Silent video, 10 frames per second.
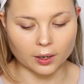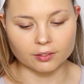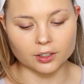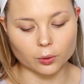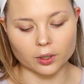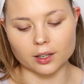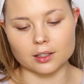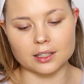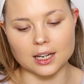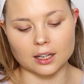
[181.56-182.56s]
whatever, or
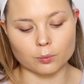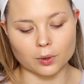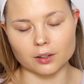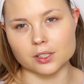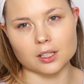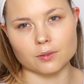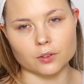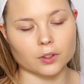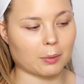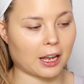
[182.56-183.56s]
I take whatever's left
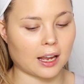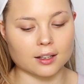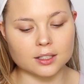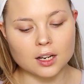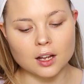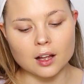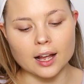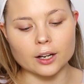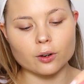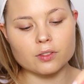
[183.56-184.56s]
over in my hands.
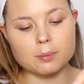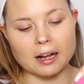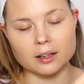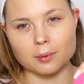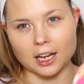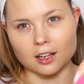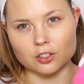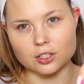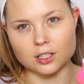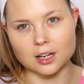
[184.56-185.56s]
I go off the back of my
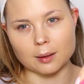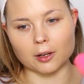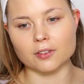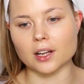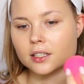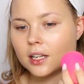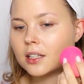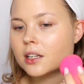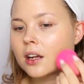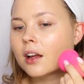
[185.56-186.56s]
hand just to dab off
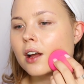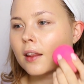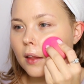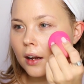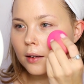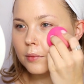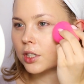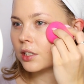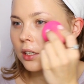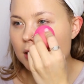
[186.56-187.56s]
excess, and then I'm
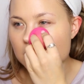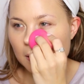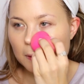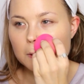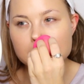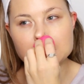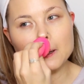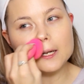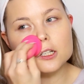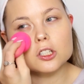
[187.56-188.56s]
just gonna take the
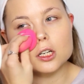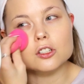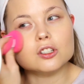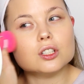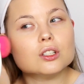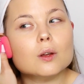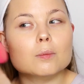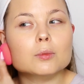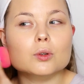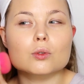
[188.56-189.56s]
sponge and just
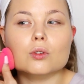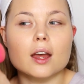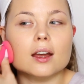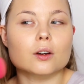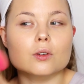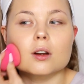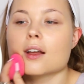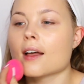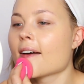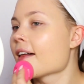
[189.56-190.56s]
smooth out
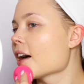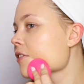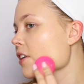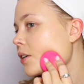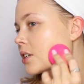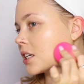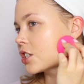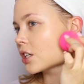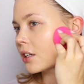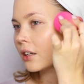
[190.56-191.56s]
that
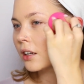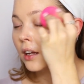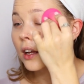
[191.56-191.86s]
foundation